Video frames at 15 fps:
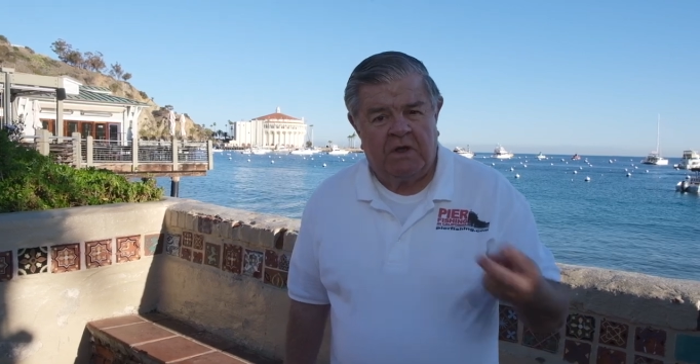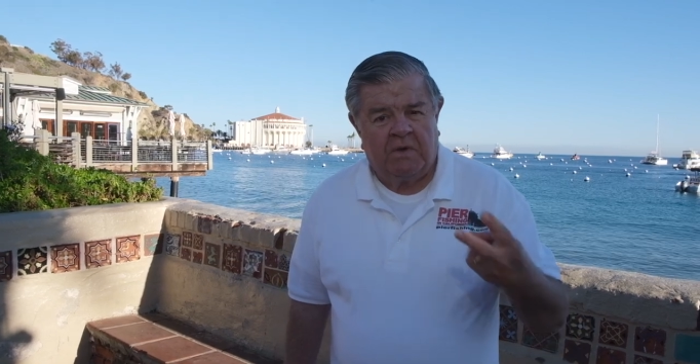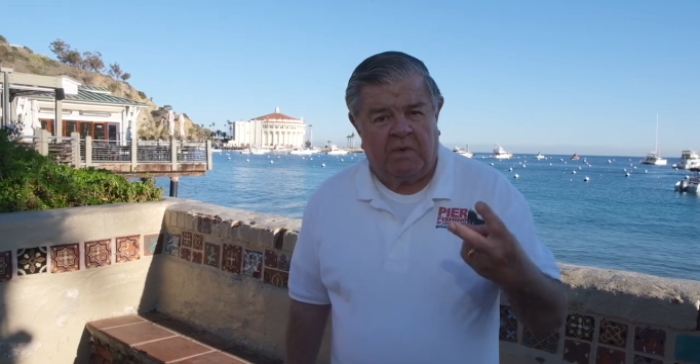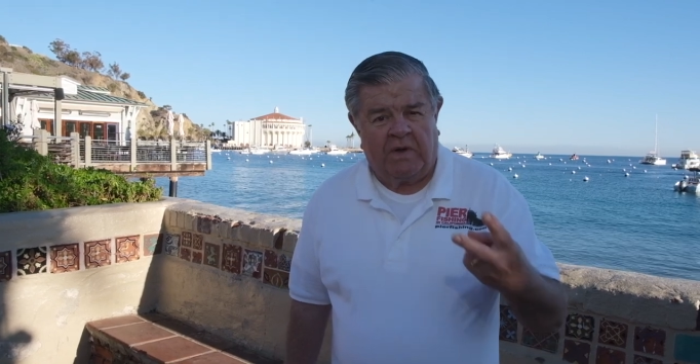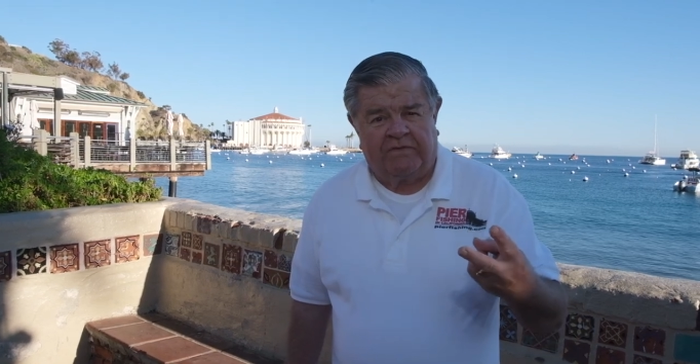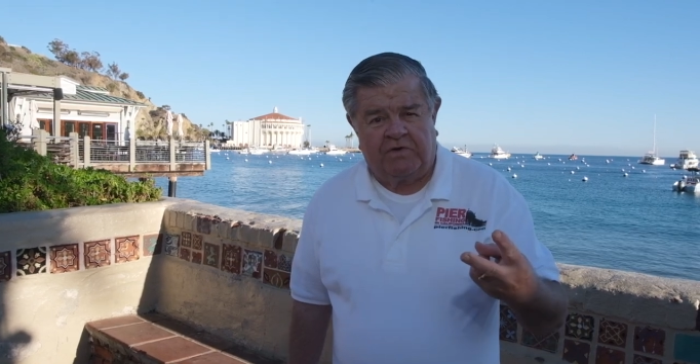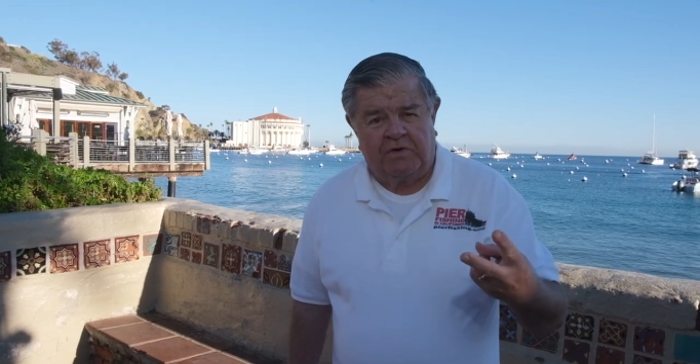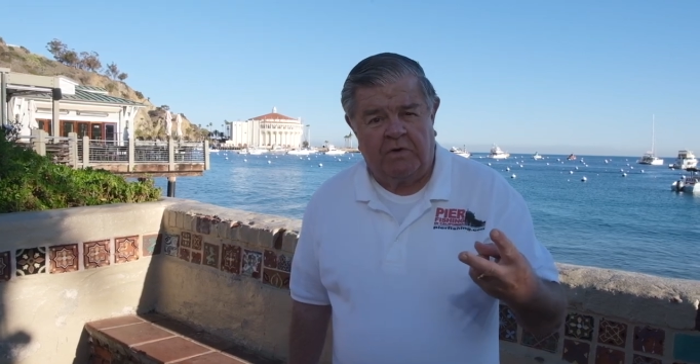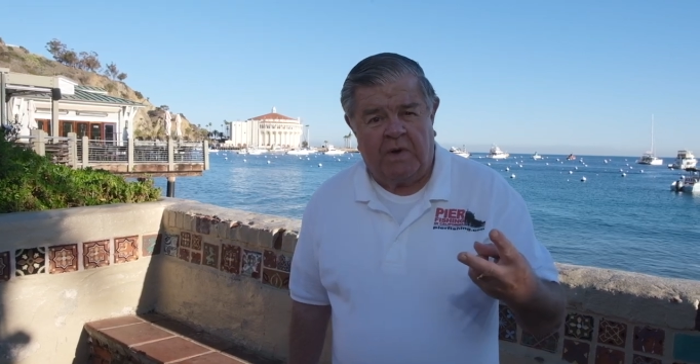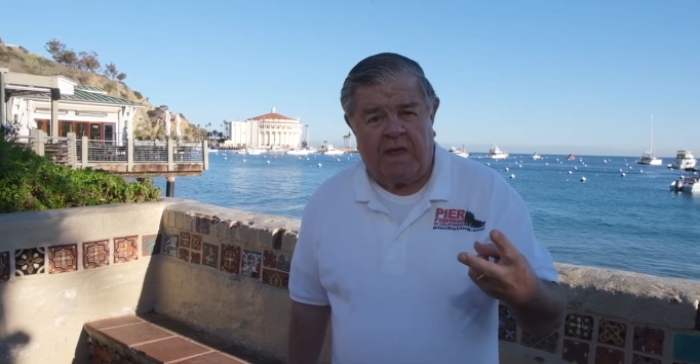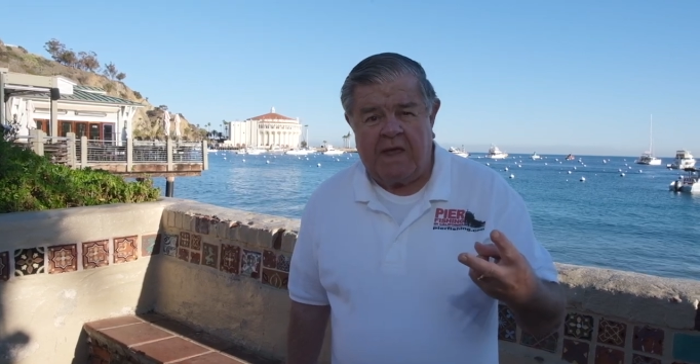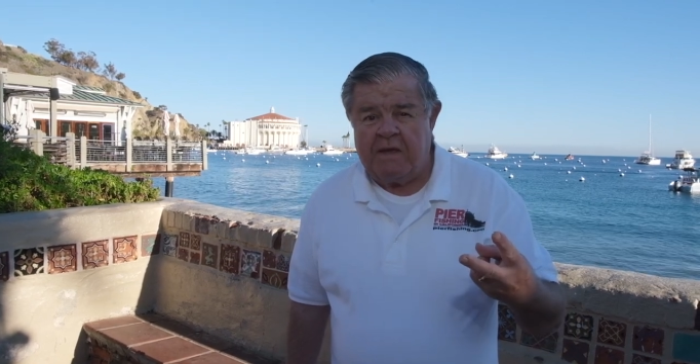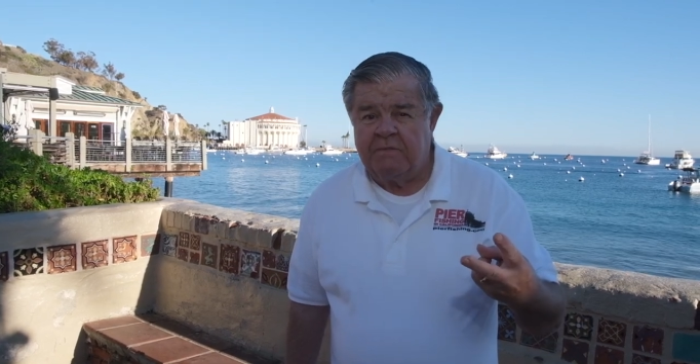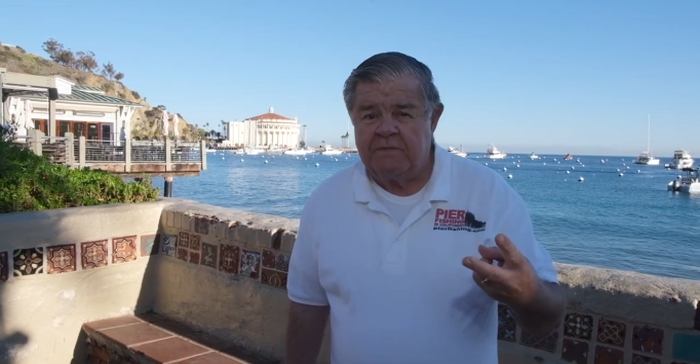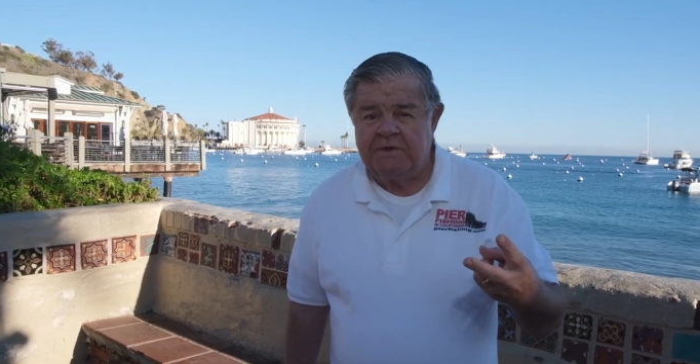We have two
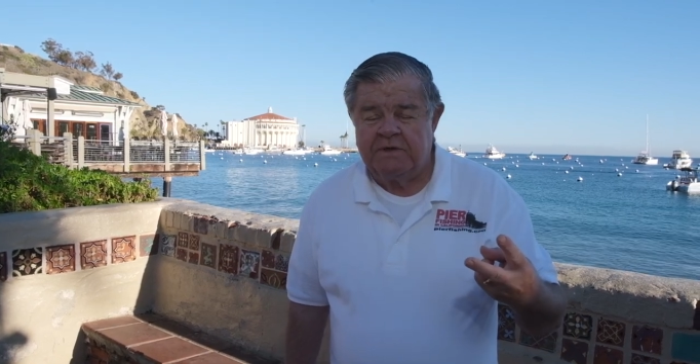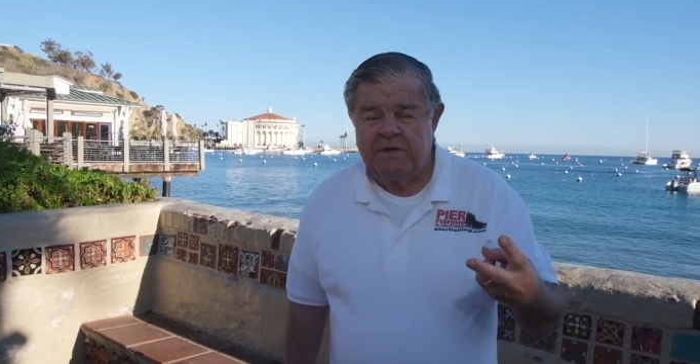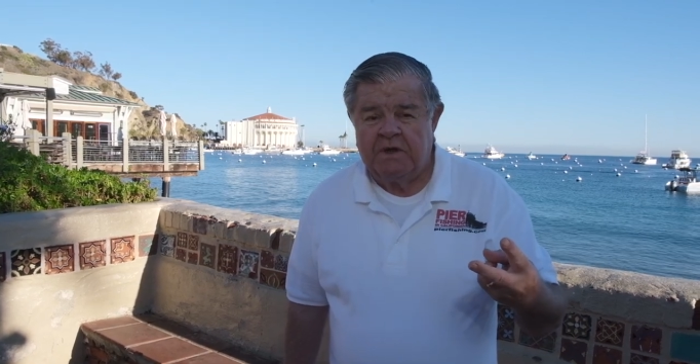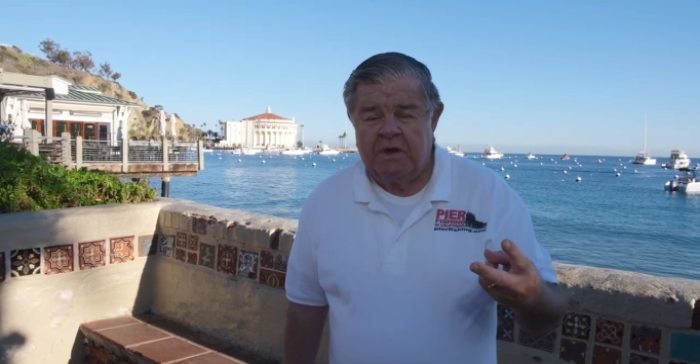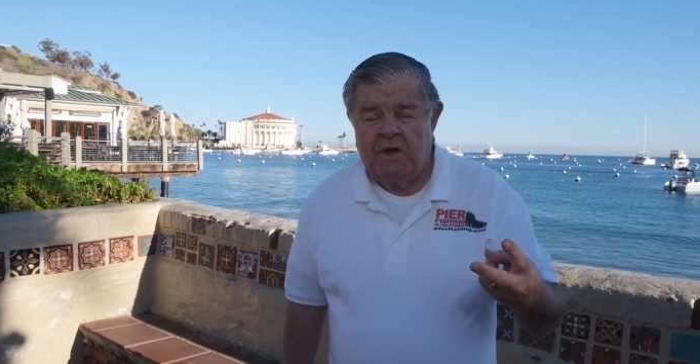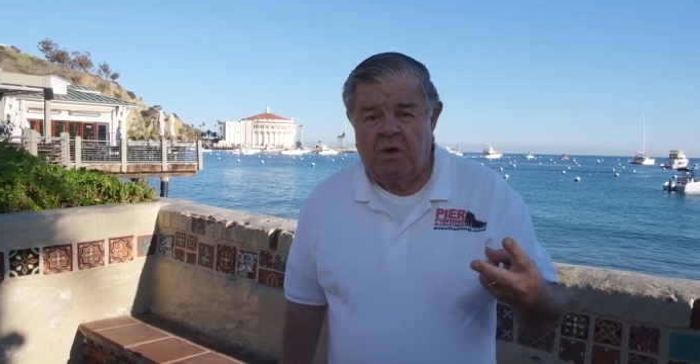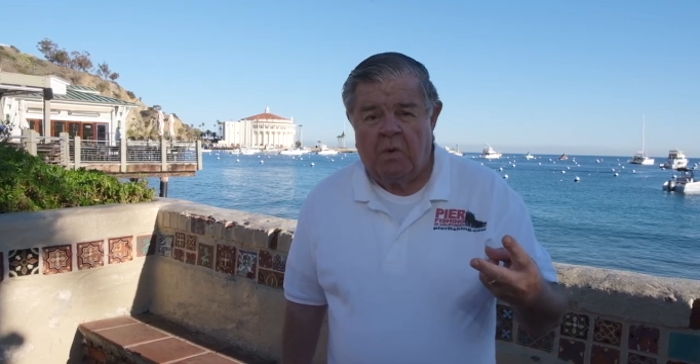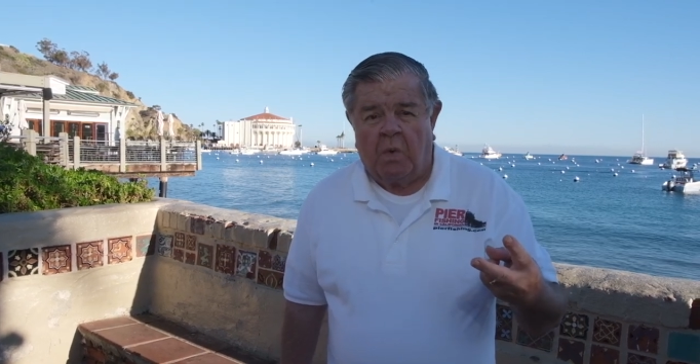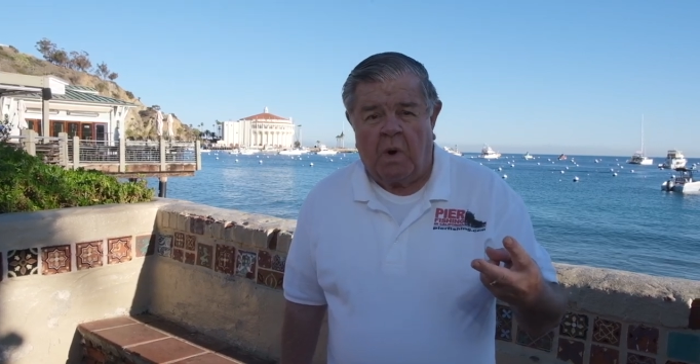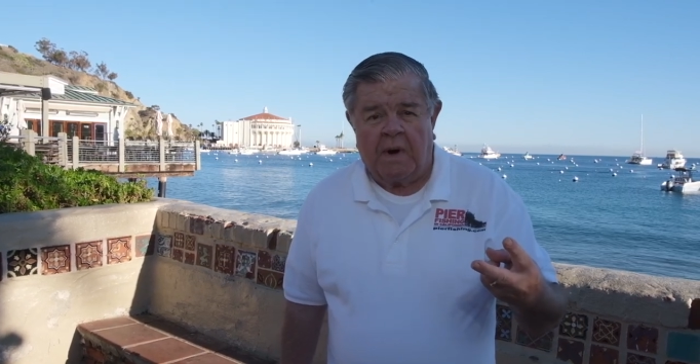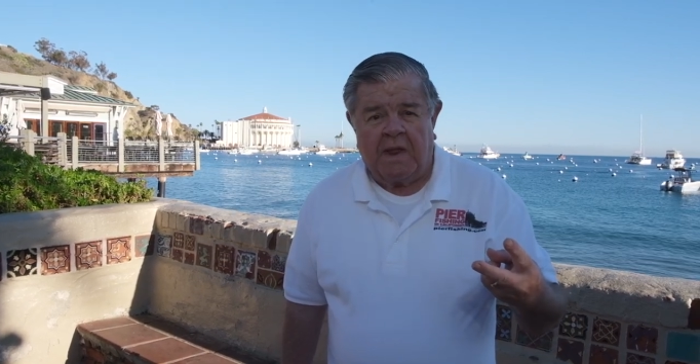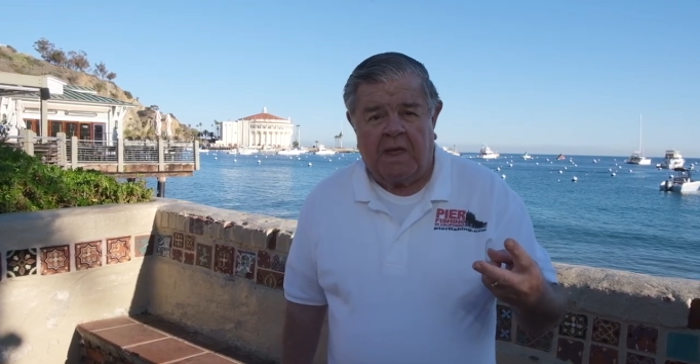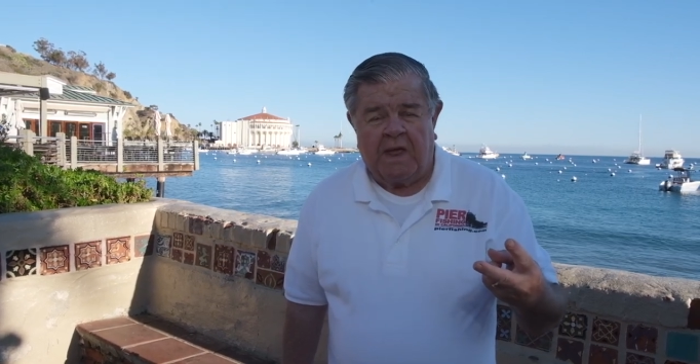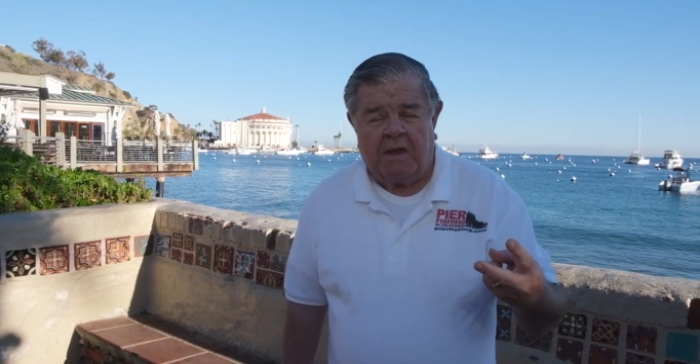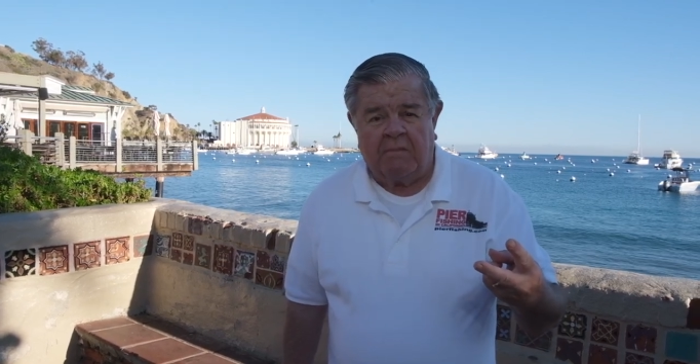aims. One
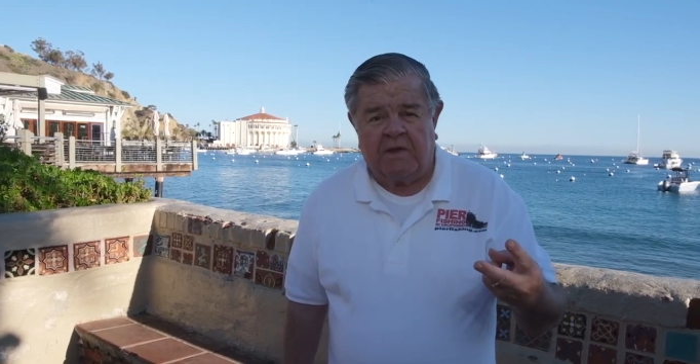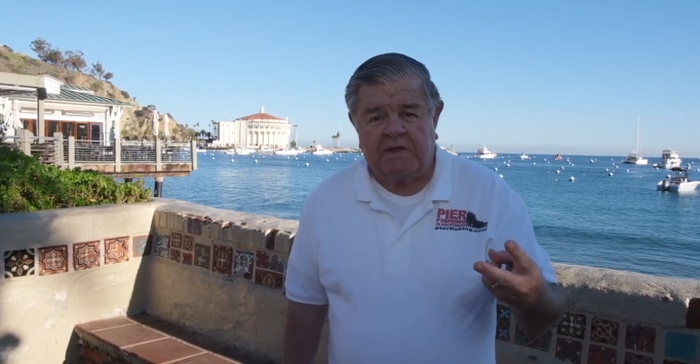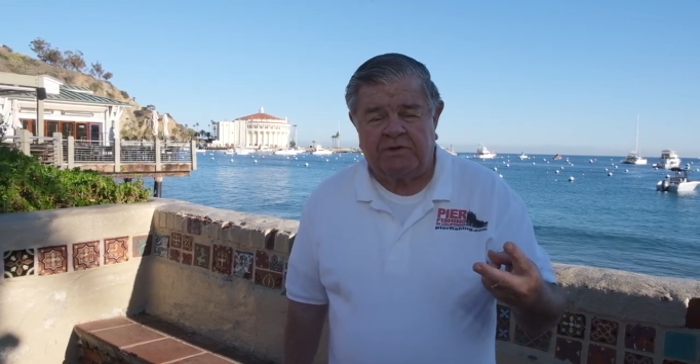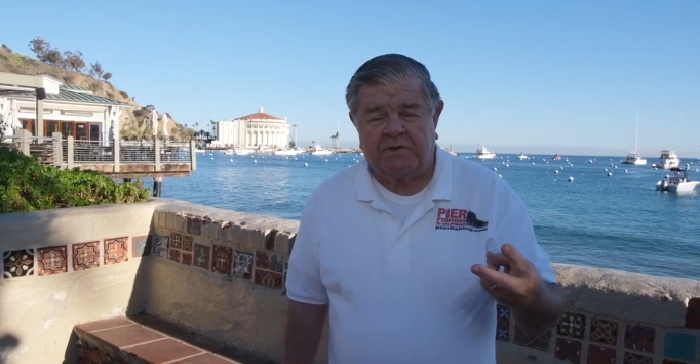aim is